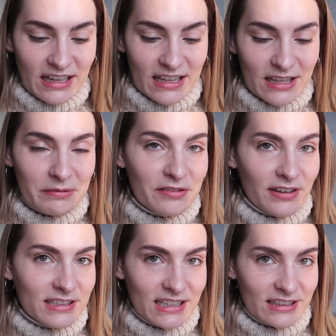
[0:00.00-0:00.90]
I thought it'd be
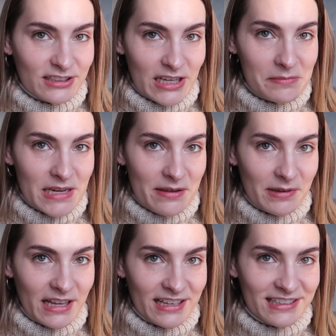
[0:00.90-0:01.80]
fun to get the shape tape
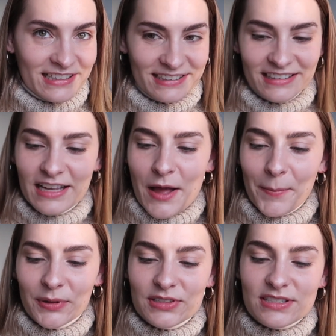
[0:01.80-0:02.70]
again
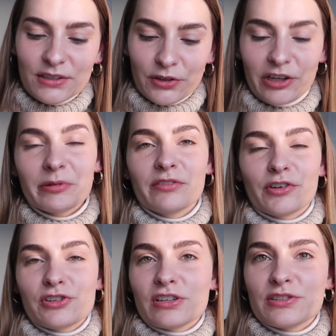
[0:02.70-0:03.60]
But this is the creamy
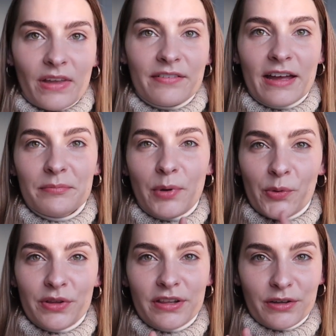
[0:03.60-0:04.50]
version I've had
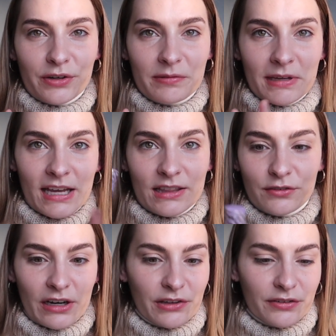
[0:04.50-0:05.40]
both the creamy and the
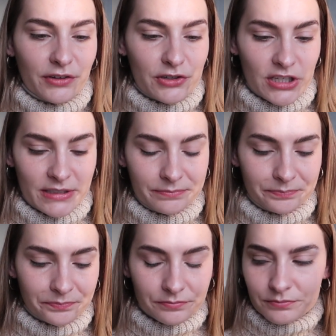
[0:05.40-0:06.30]
regular
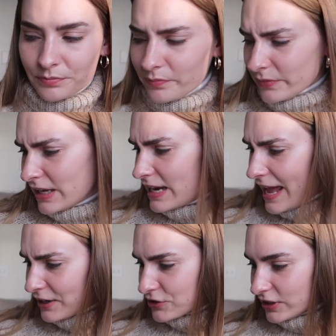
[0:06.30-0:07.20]
version and
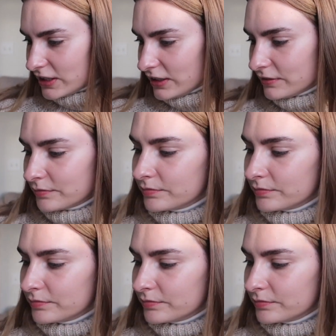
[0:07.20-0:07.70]
actually